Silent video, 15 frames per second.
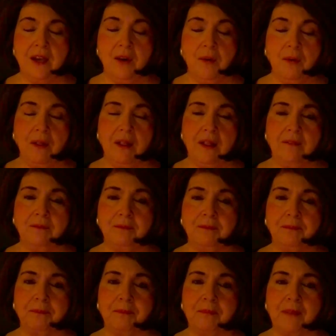Well,
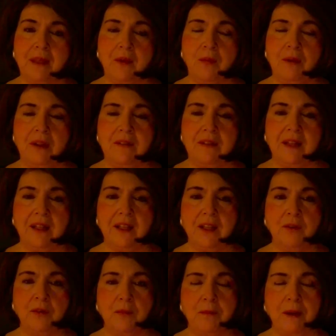I want to tell
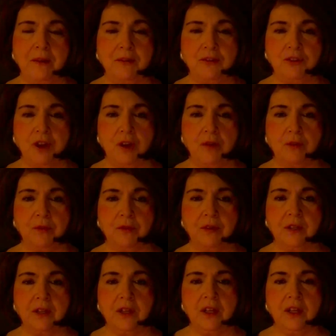you about Joan.
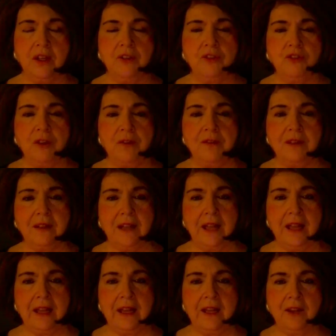Joan's a
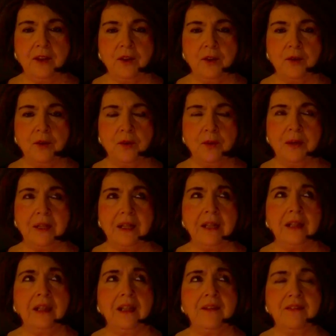lady who
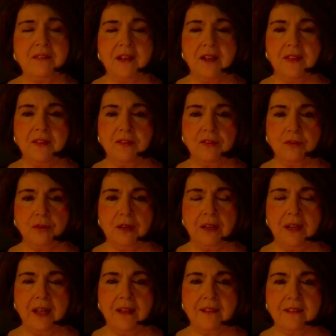lives on the street,
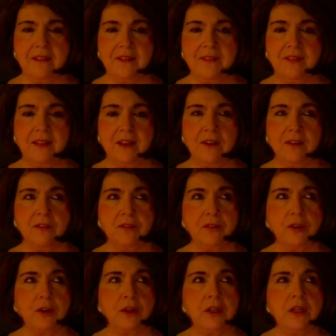has lived there
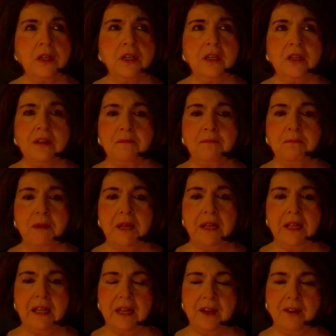for many
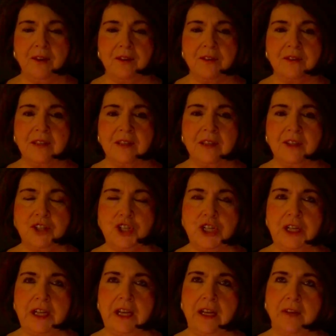years.
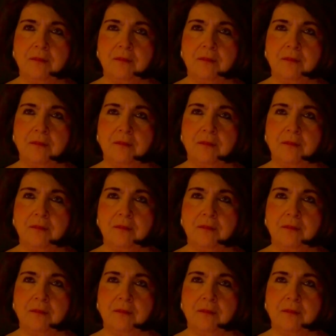She,